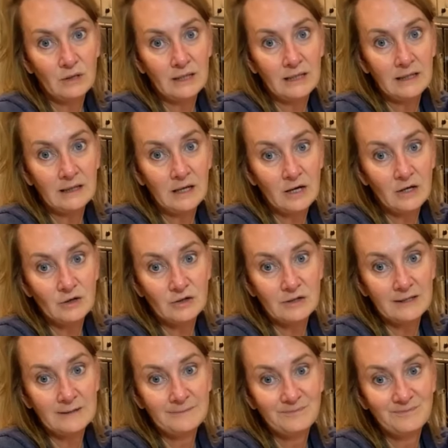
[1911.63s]
All right,
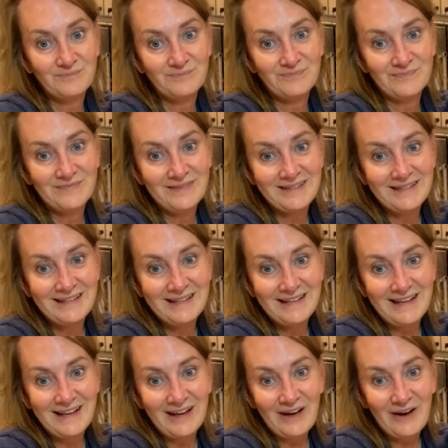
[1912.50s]
page
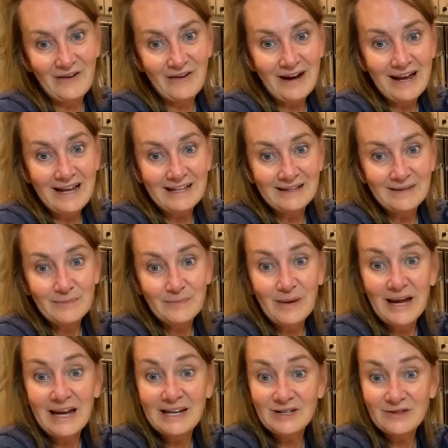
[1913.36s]
88
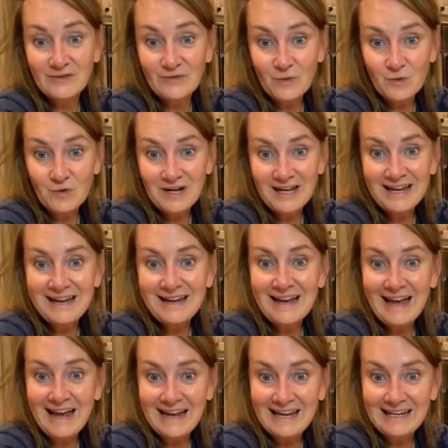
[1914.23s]

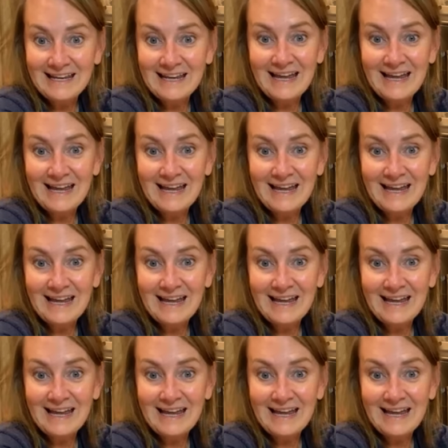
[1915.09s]
18.99 for